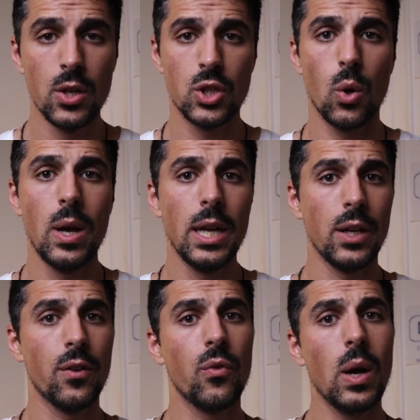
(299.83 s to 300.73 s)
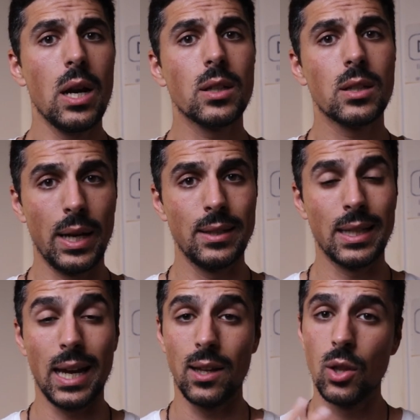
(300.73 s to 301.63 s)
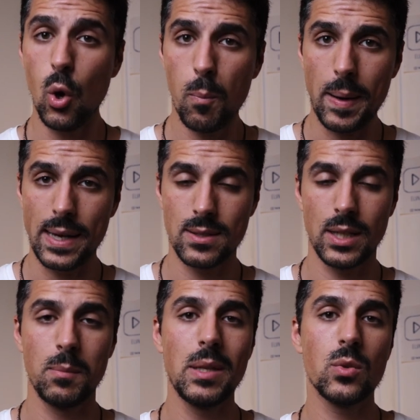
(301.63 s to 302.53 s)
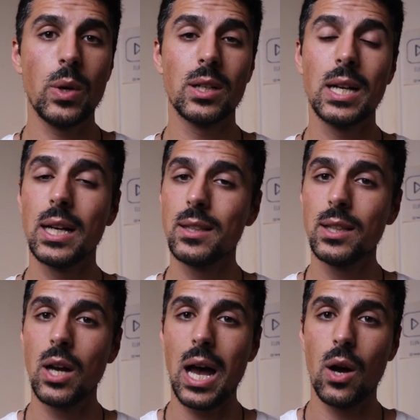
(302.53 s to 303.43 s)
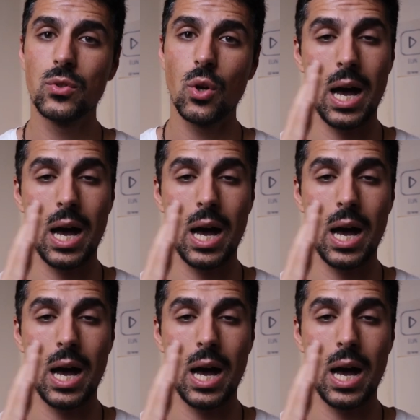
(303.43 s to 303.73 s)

So if we are creating a low pass, it means we're cutting out